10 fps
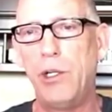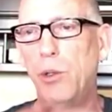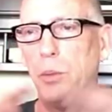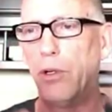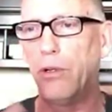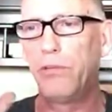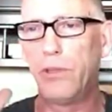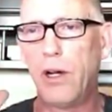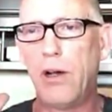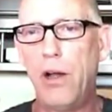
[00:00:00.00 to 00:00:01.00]
any group
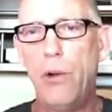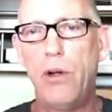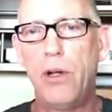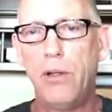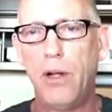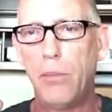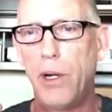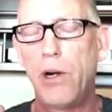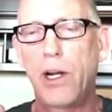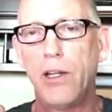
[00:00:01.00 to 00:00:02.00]
of 100
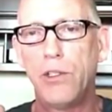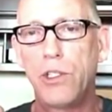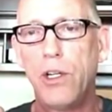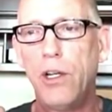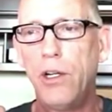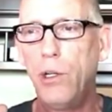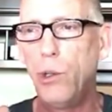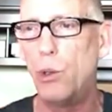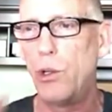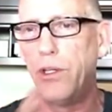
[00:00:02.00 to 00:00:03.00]
Americans
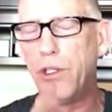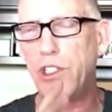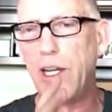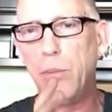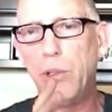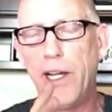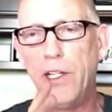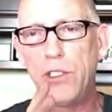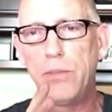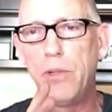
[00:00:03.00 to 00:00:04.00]
who were in the same
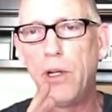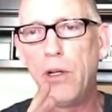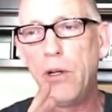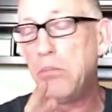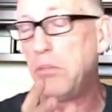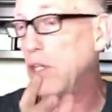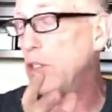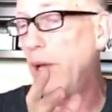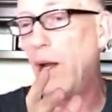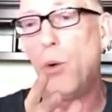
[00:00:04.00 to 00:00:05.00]
place,
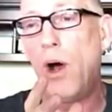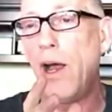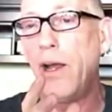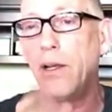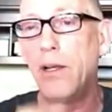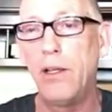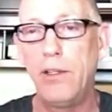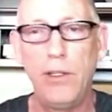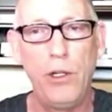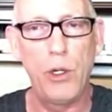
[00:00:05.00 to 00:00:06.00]
doesn't matter why,
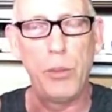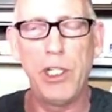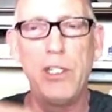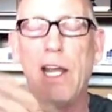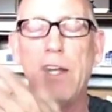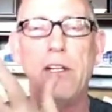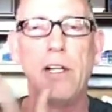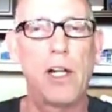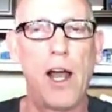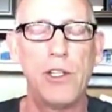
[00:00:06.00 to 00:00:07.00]
could be
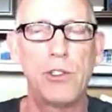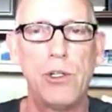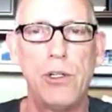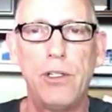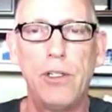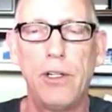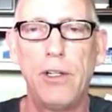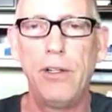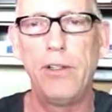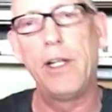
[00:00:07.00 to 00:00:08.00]
attending a concert,
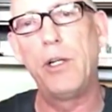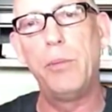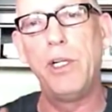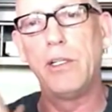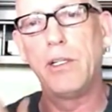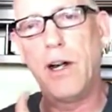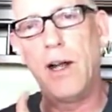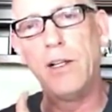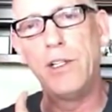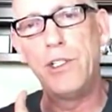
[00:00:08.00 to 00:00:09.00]
they could be in
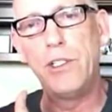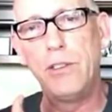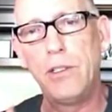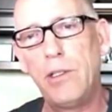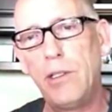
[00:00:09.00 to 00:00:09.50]
college,